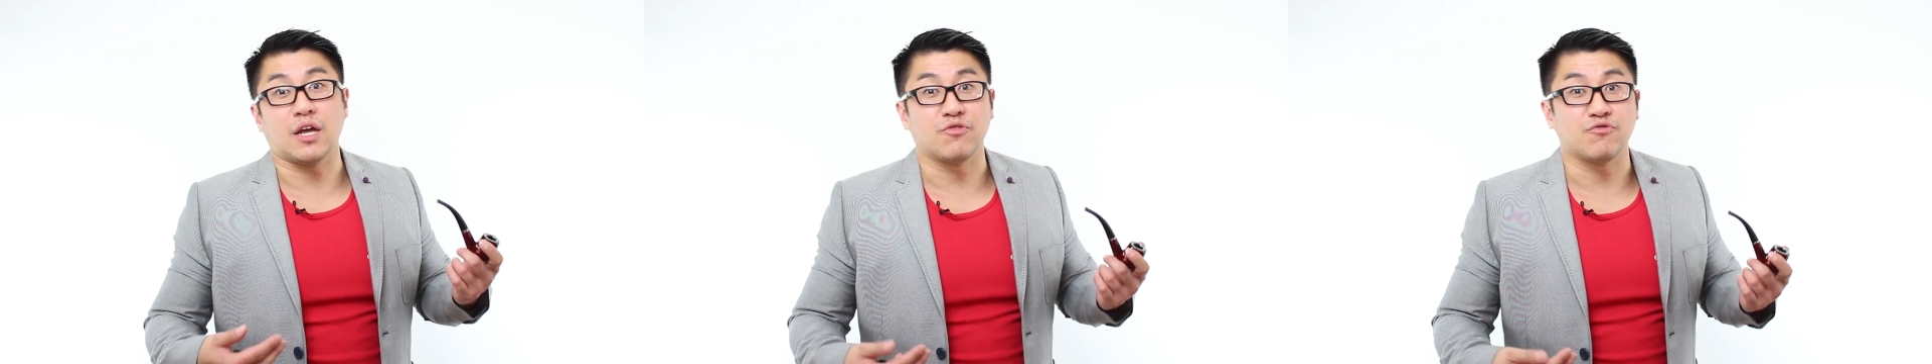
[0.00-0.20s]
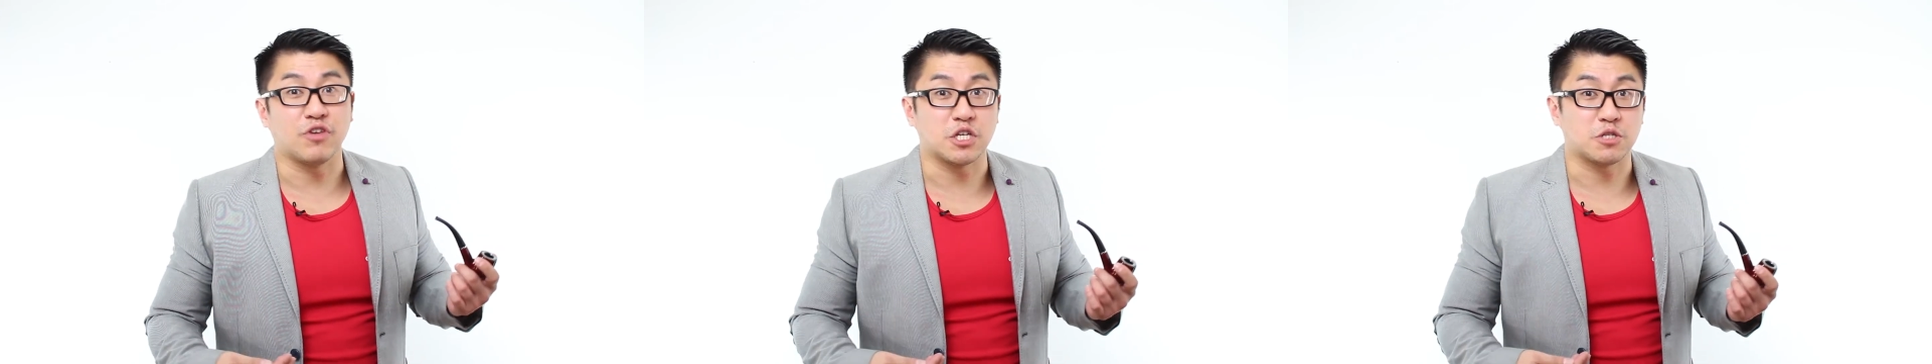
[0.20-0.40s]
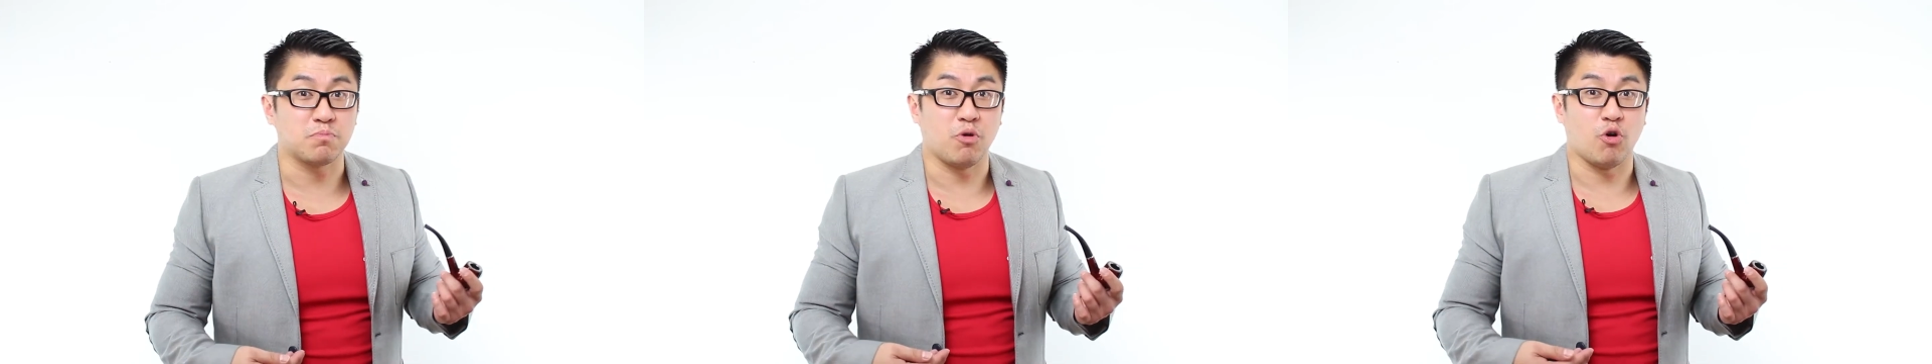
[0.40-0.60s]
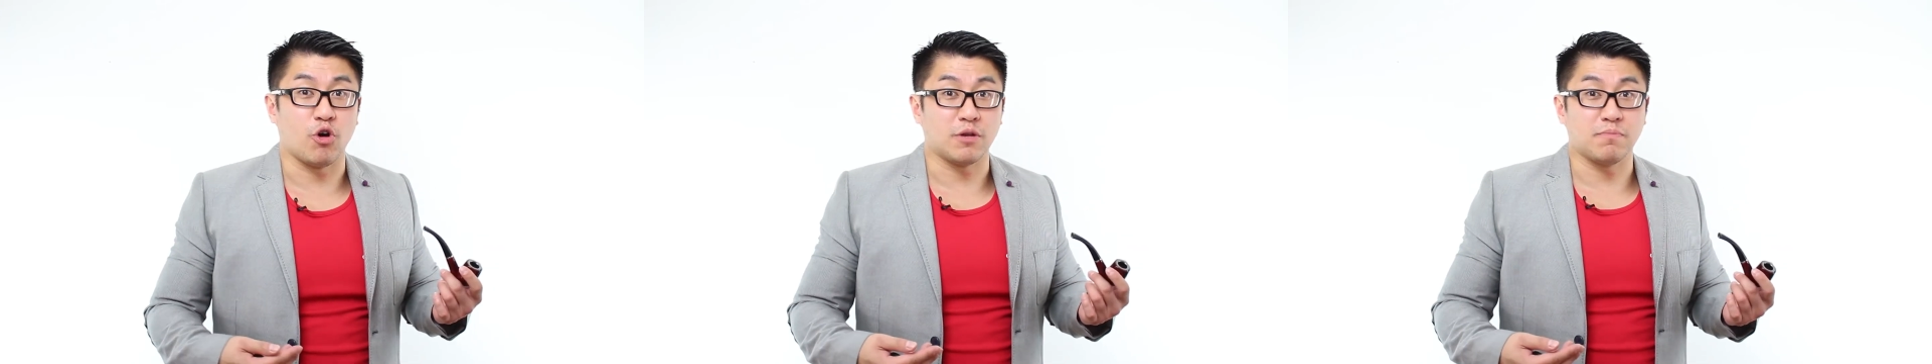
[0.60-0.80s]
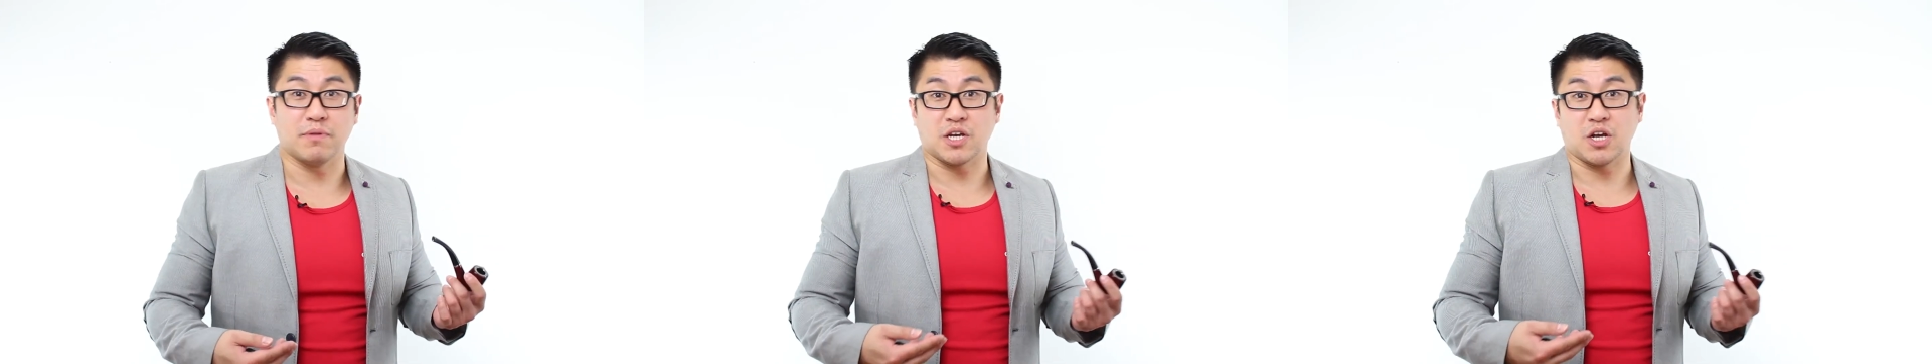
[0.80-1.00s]
at this
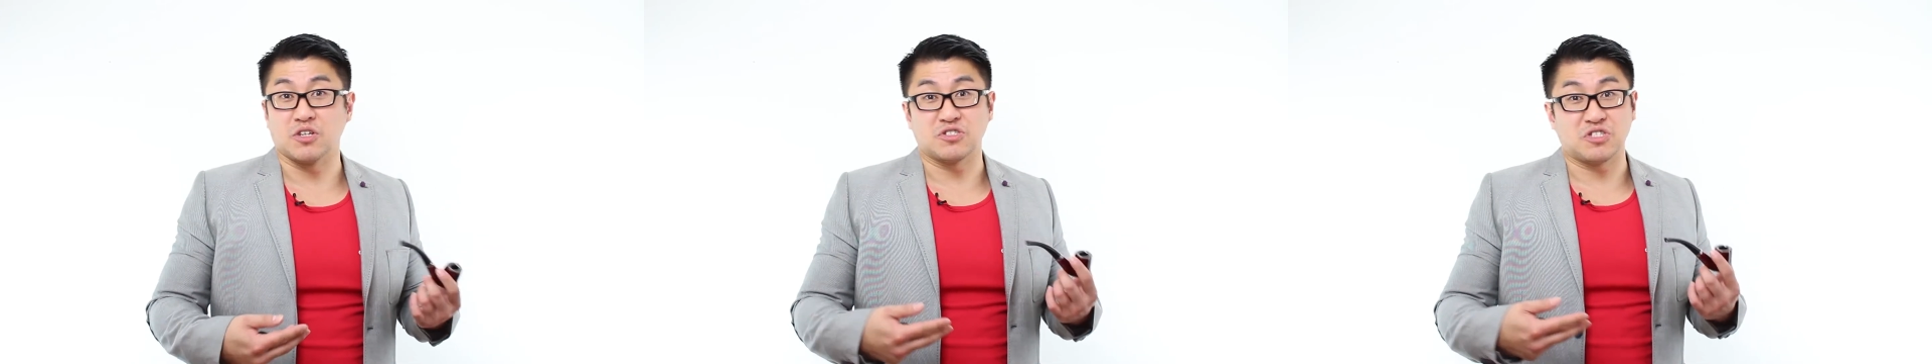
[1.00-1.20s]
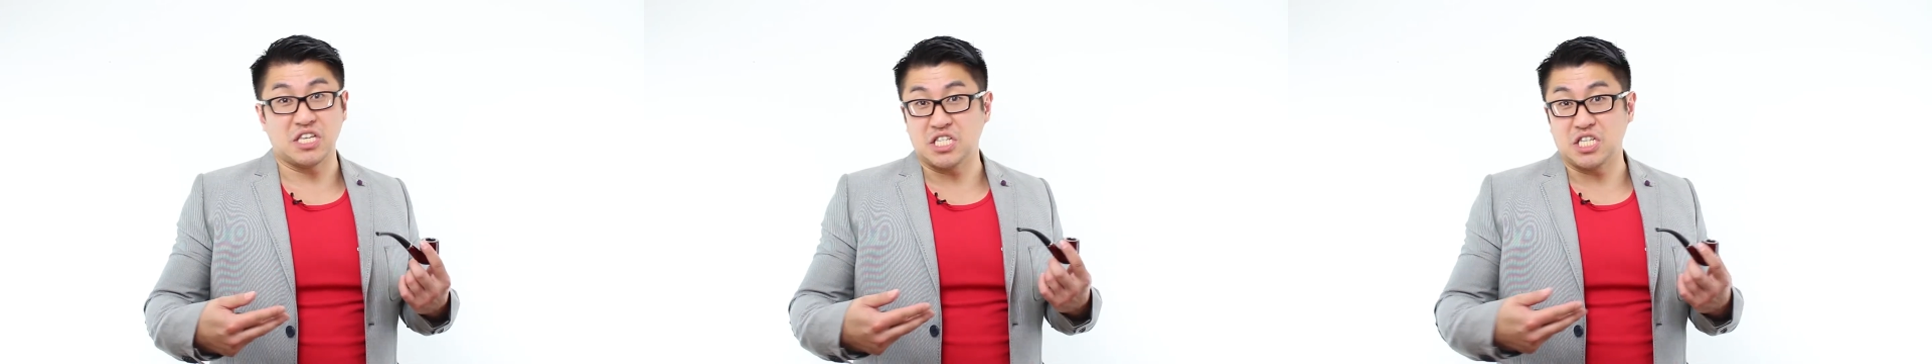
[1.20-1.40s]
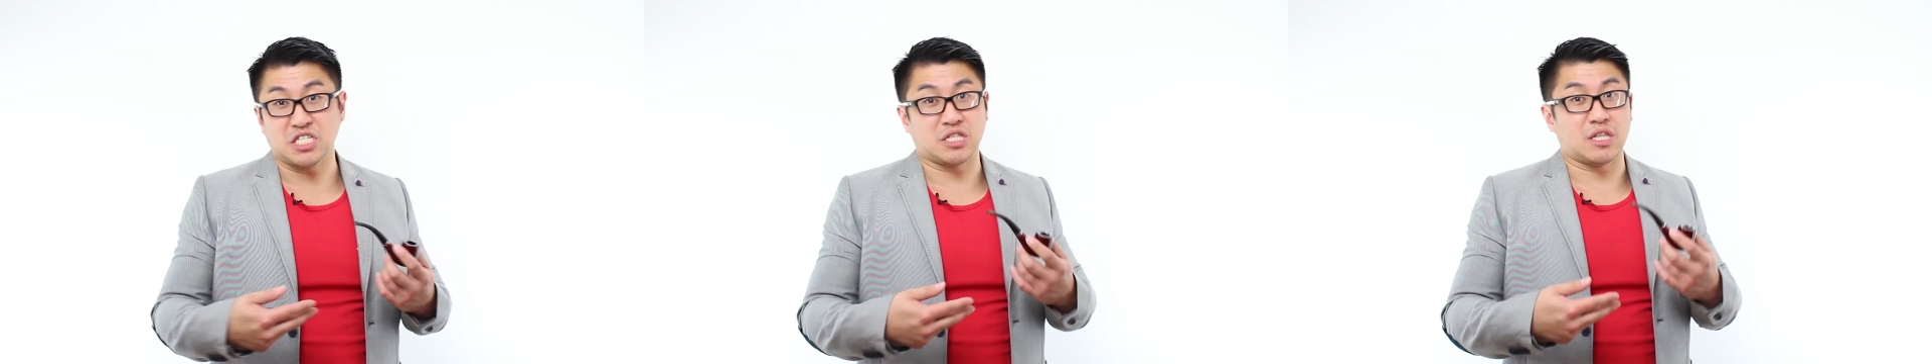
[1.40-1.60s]
point because this is